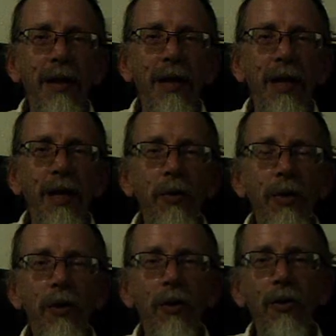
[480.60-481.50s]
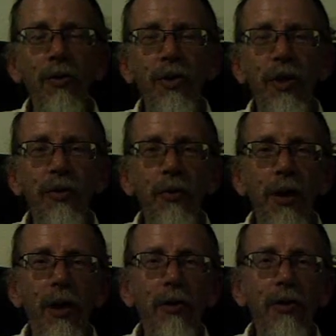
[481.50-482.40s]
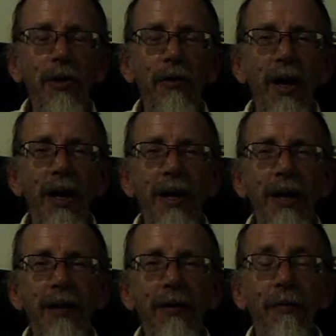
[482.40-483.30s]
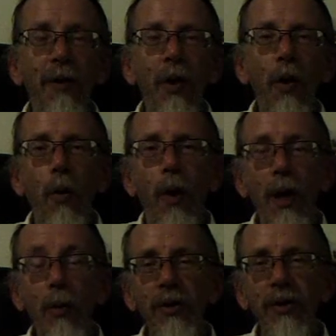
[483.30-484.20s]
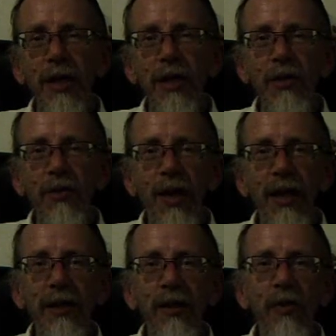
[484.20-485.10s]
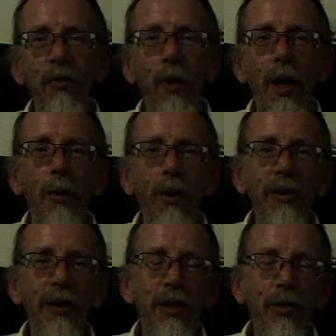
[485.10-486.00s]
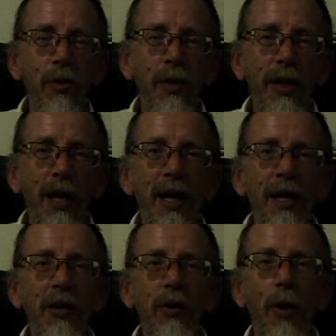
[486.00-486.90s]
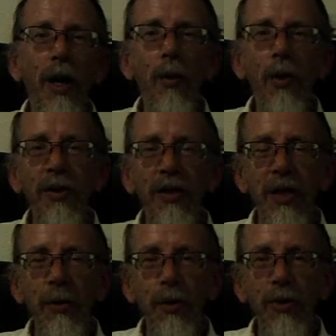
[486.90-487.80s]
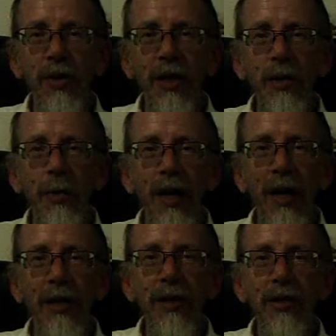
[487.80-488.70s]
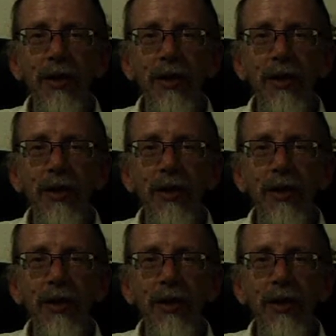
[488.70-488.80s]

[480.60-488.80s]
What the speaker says: he would launch into a long tirade of why wasn't this straightened, why wasn't this organised, why wasn't this put in its place.